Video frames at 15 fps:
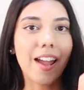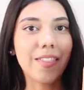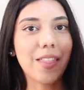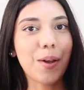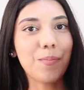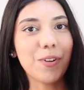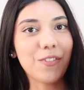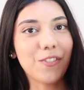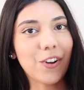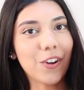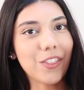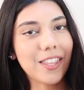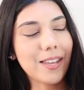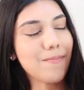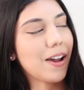and then we've
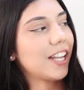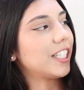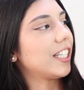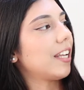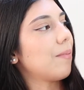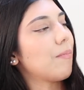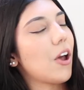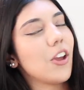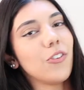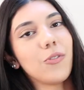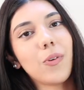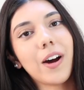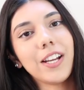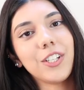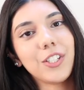got the matching
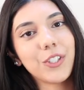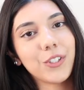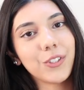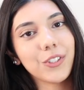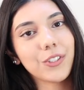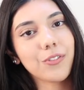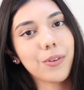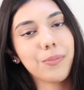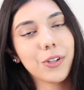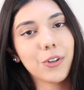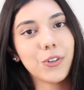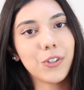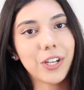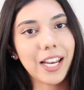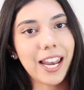mauve wine shorts from the
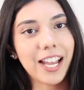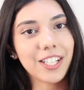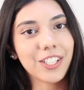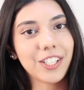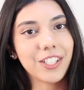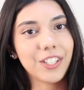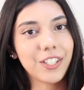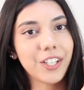core collection